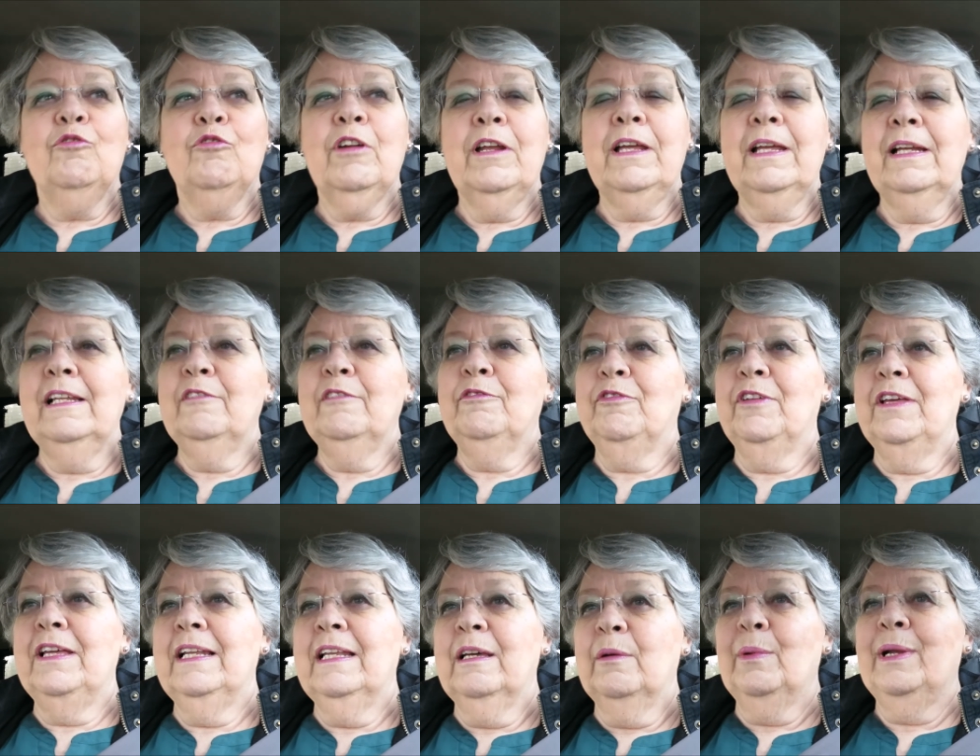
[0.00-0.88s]
really
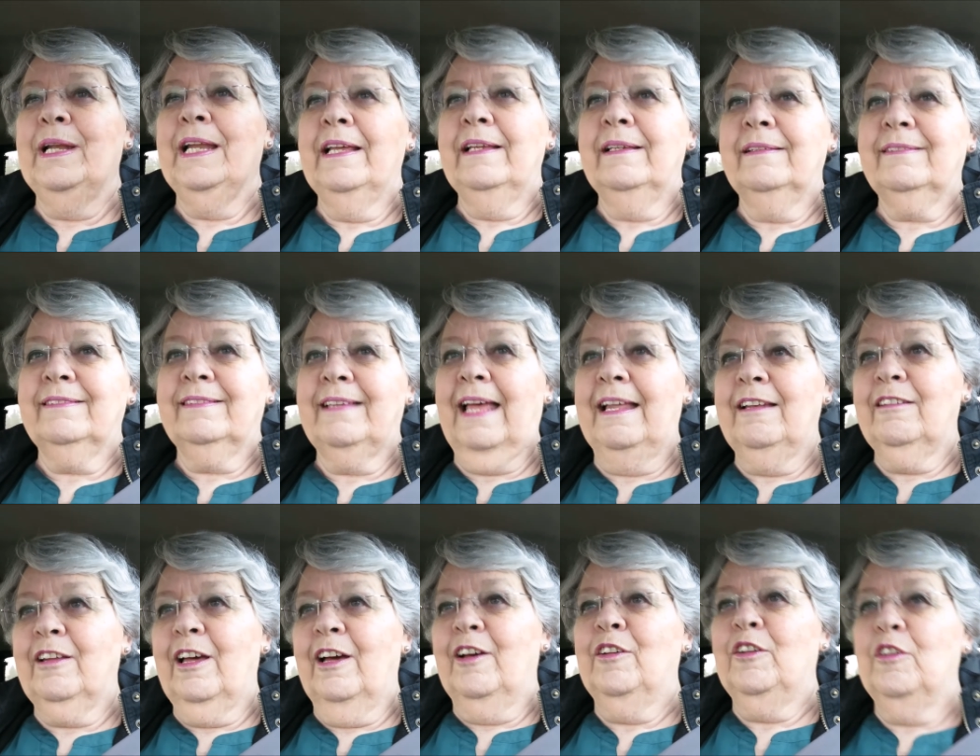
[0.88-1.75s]
feel it when I
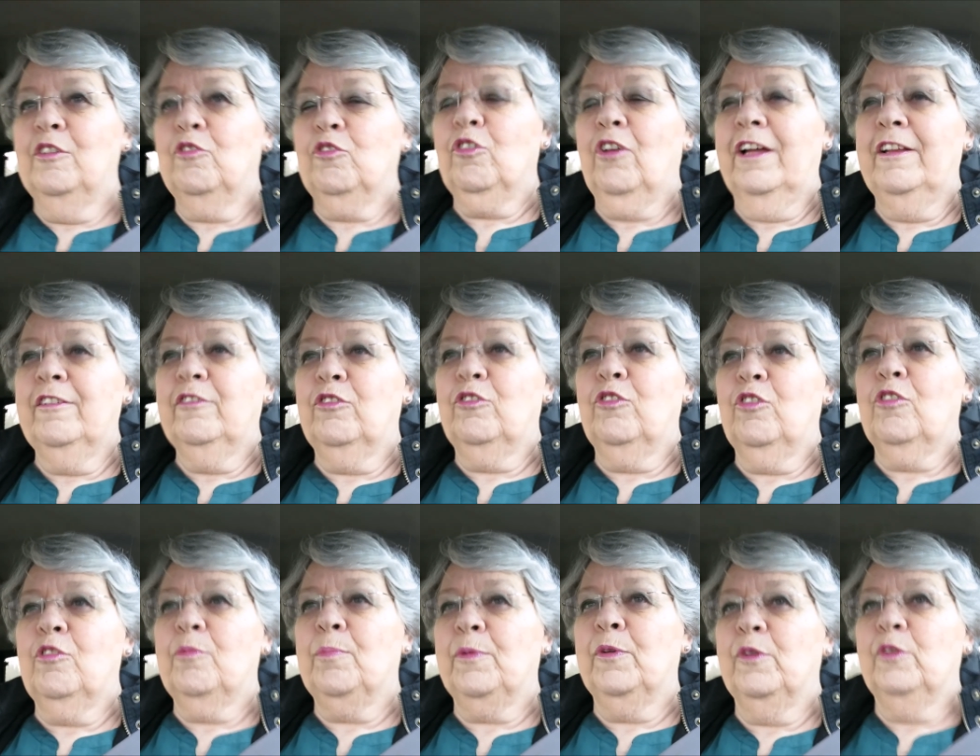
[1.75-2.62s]
sat down and tried to
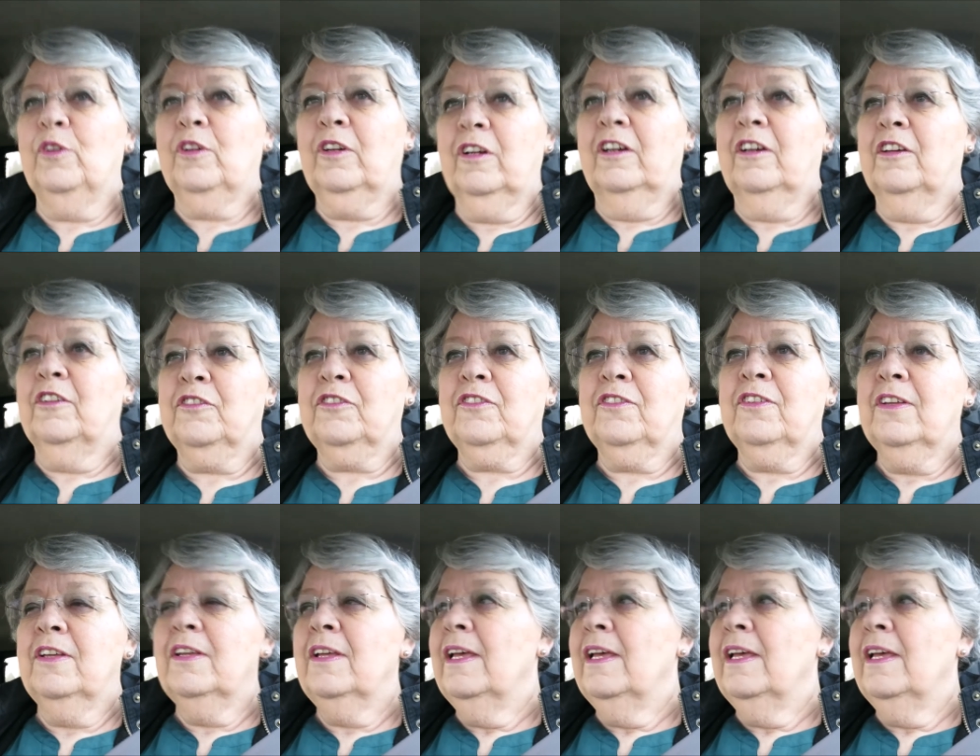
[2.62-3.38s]
do the broadcast.